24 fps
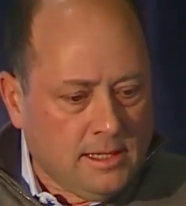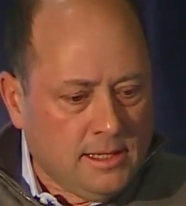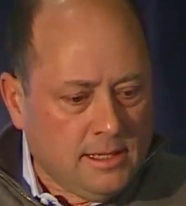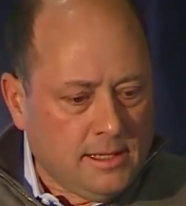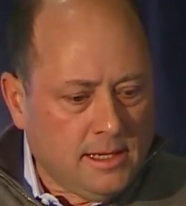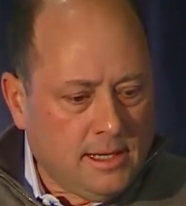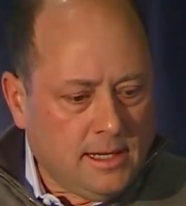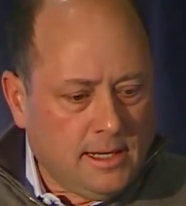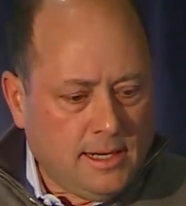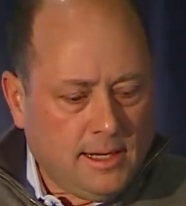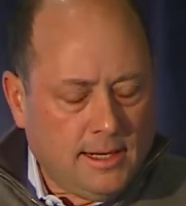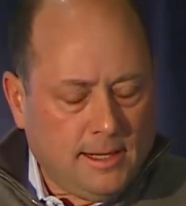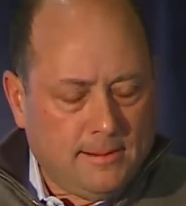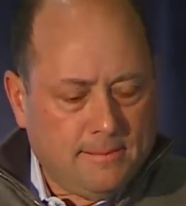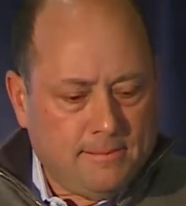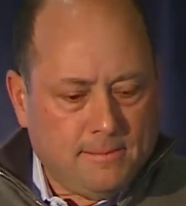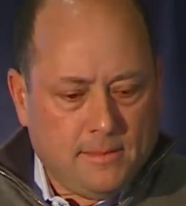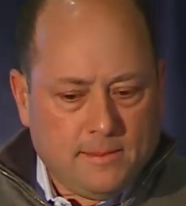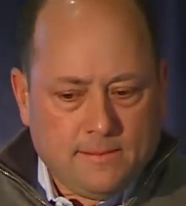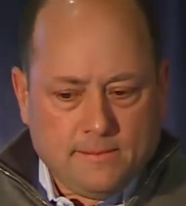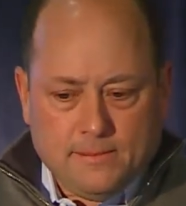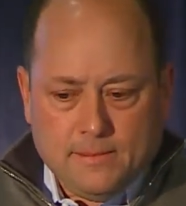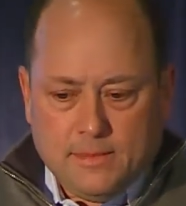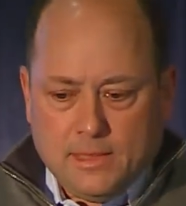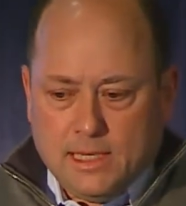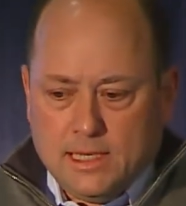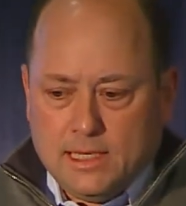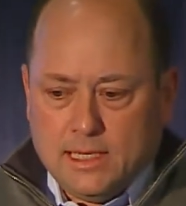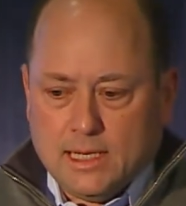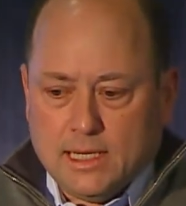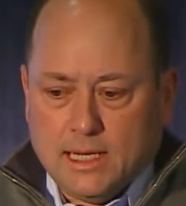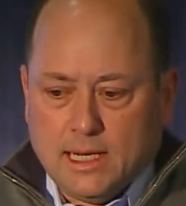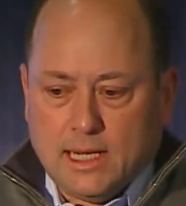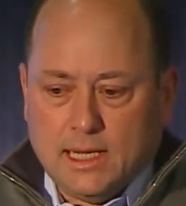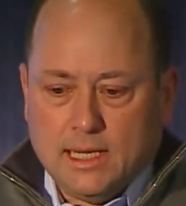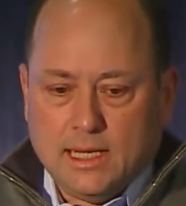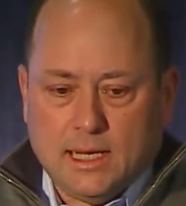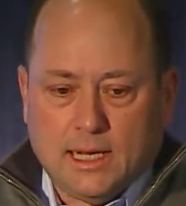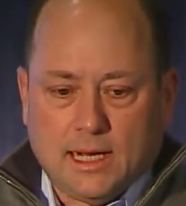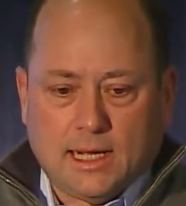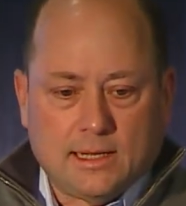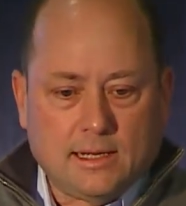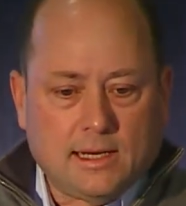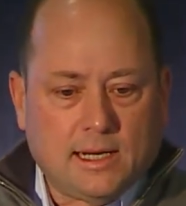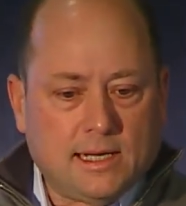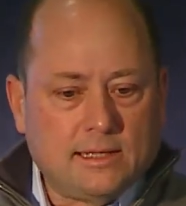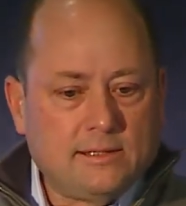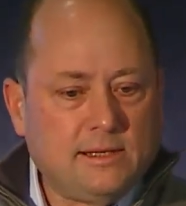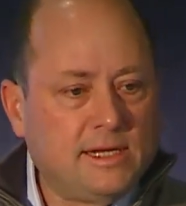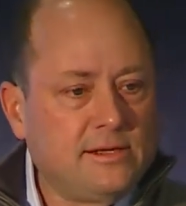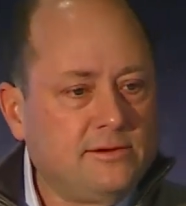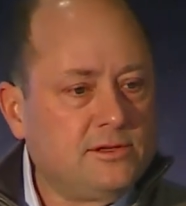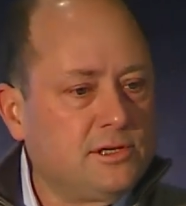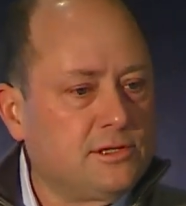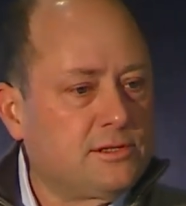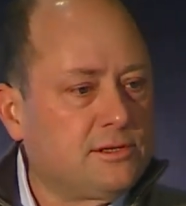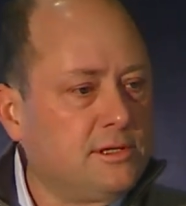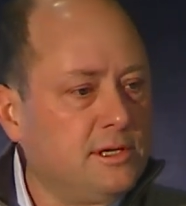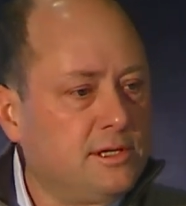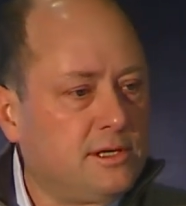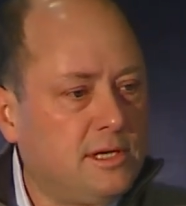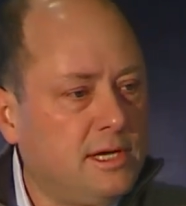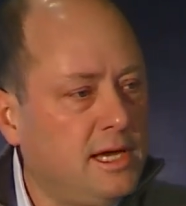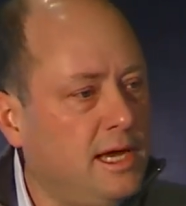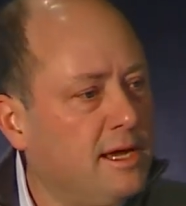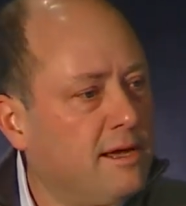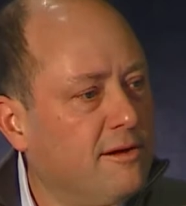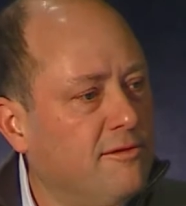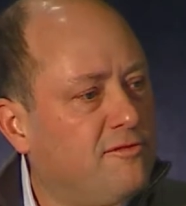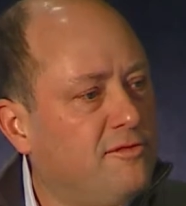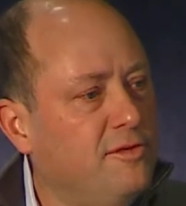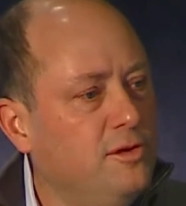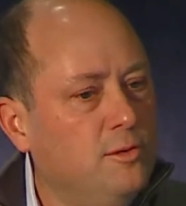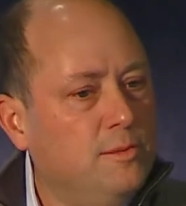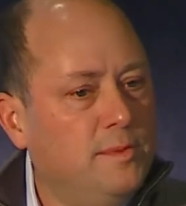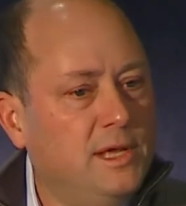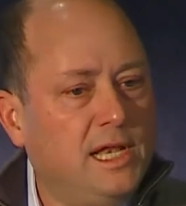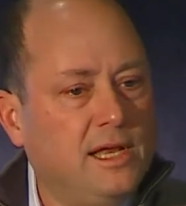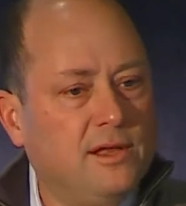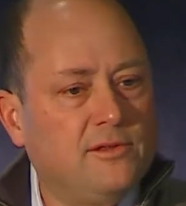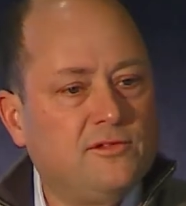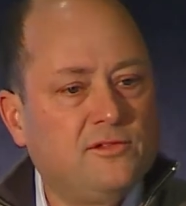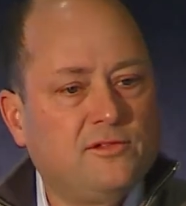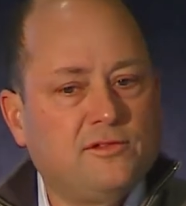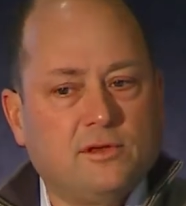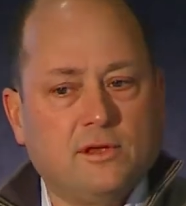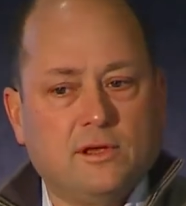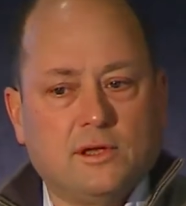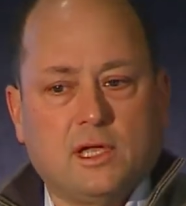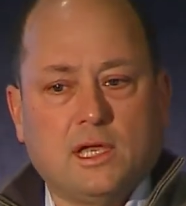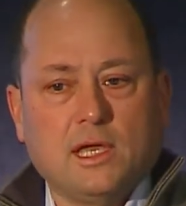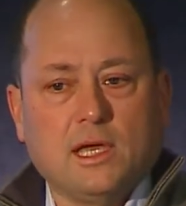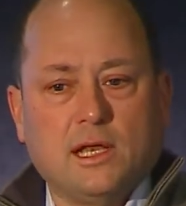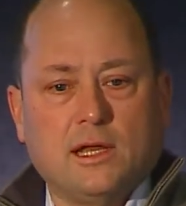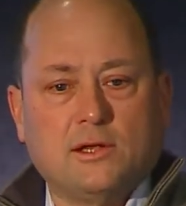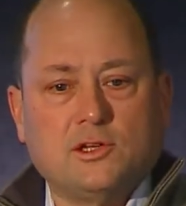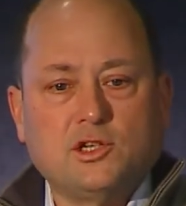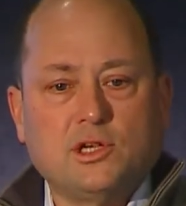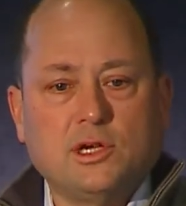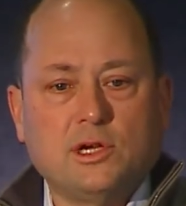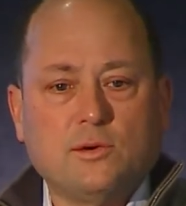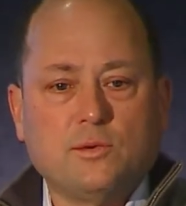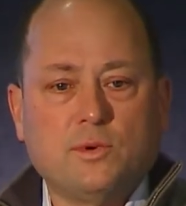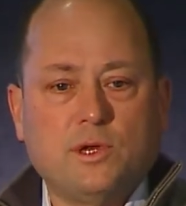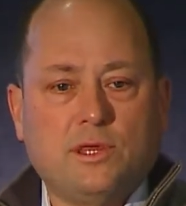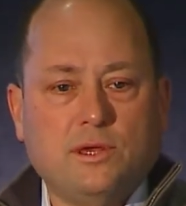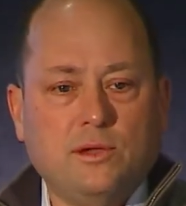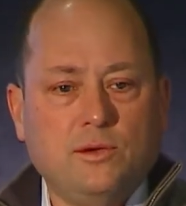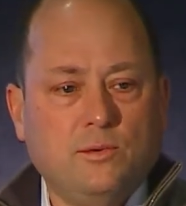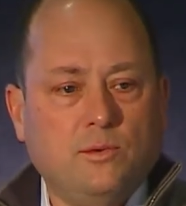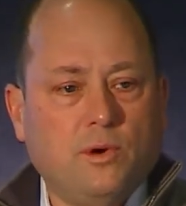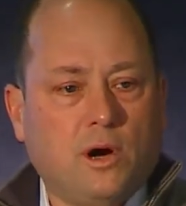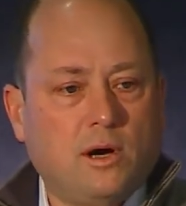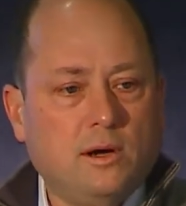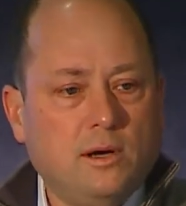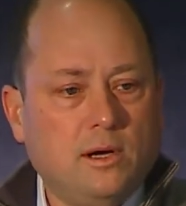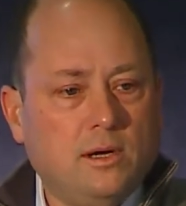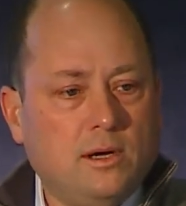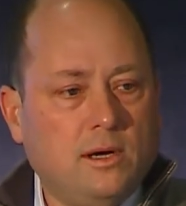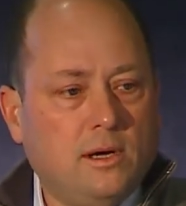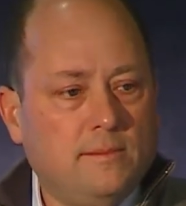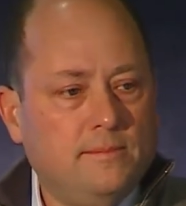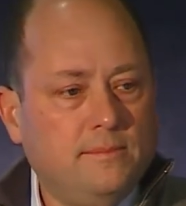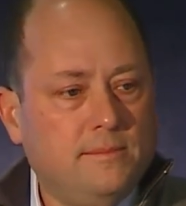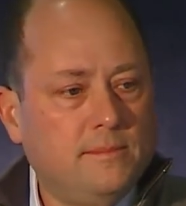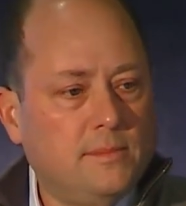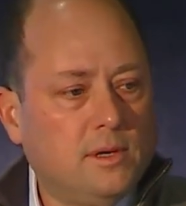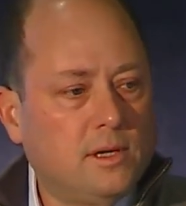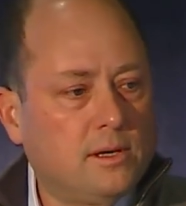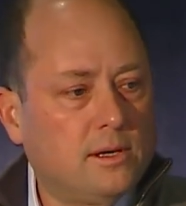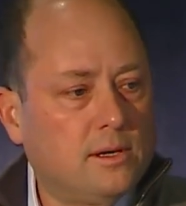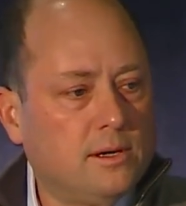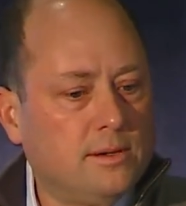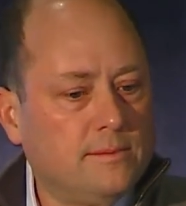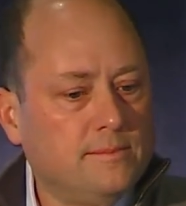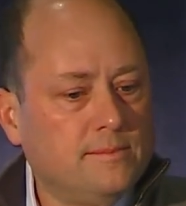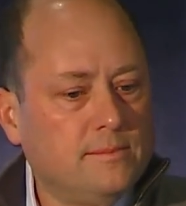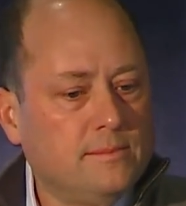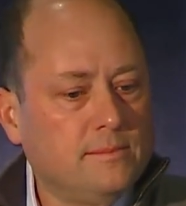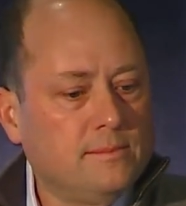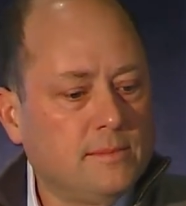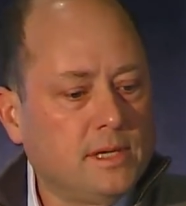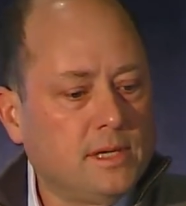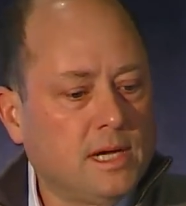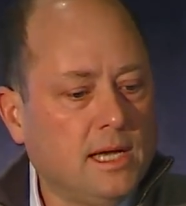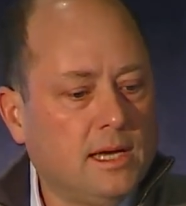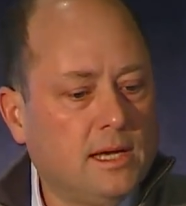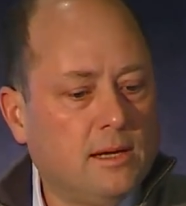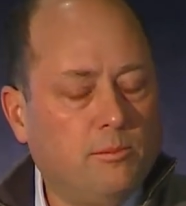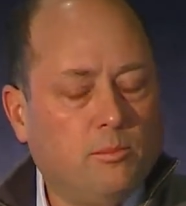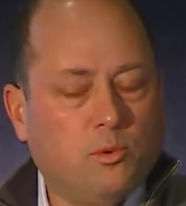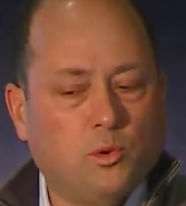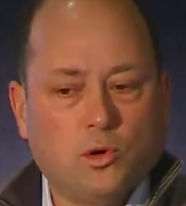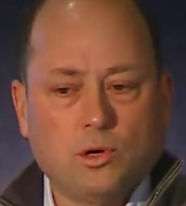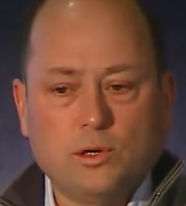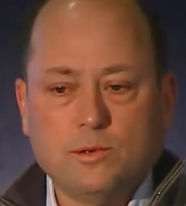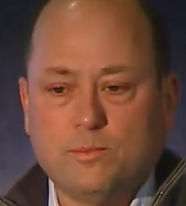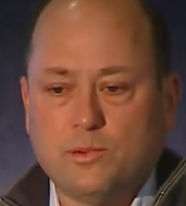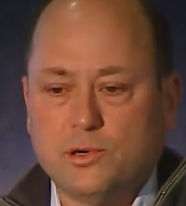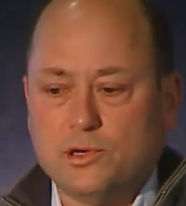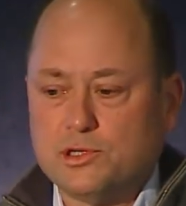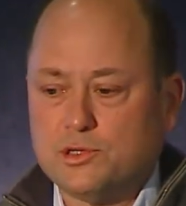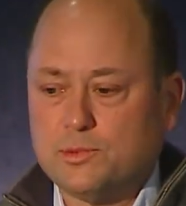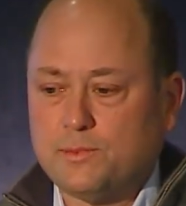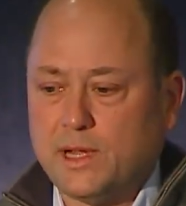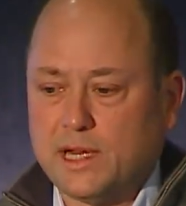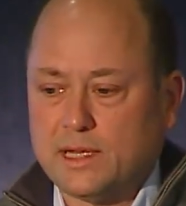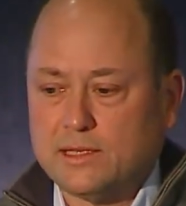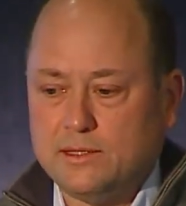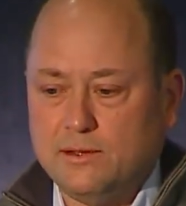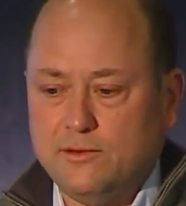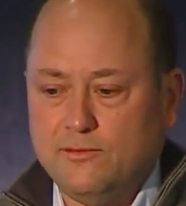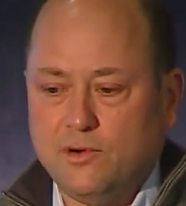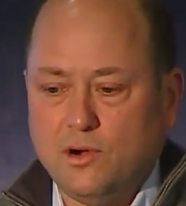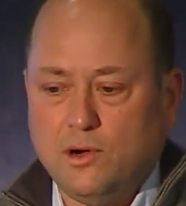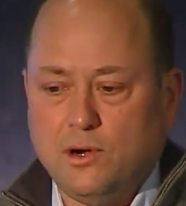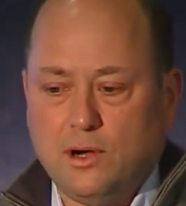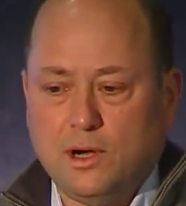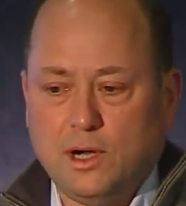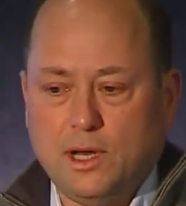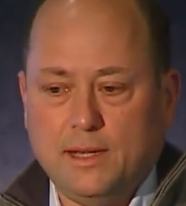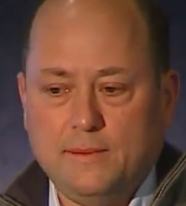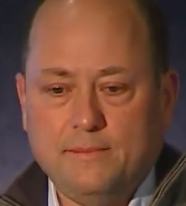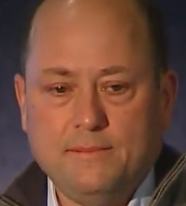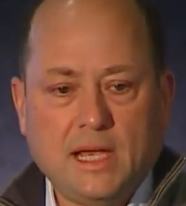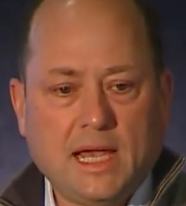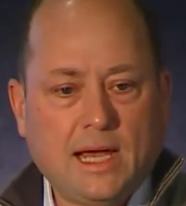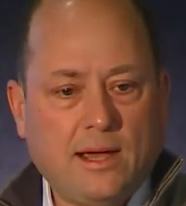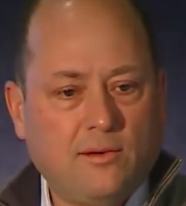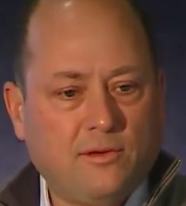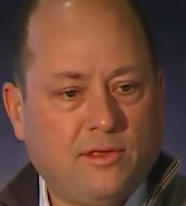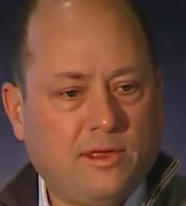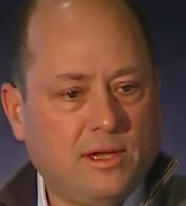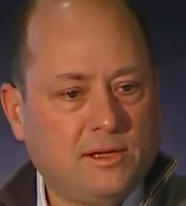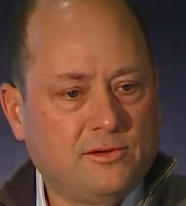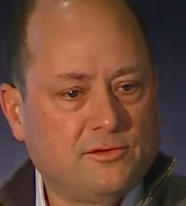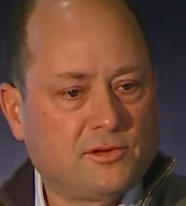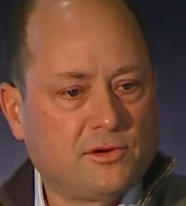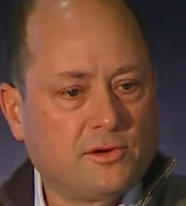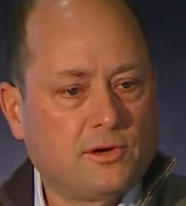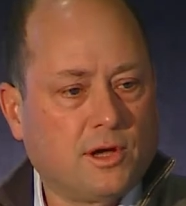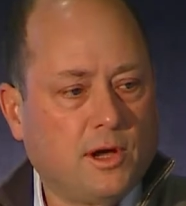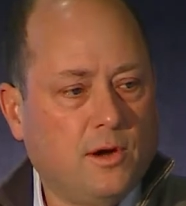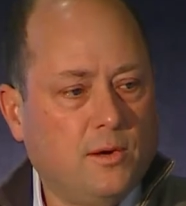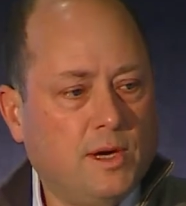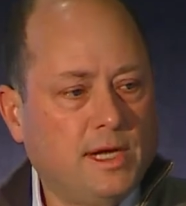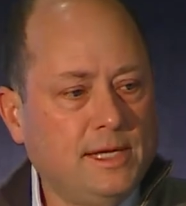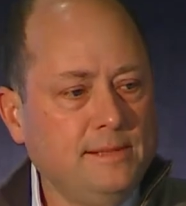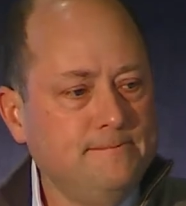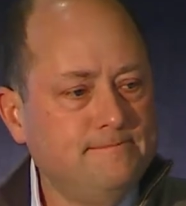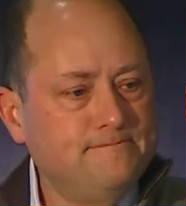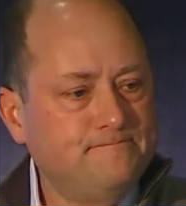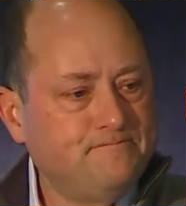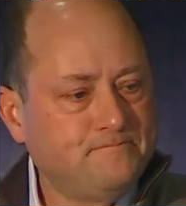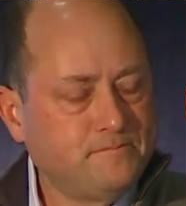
I like just to take a few minutes to kind of share with you our kind of board perspective on how things are going.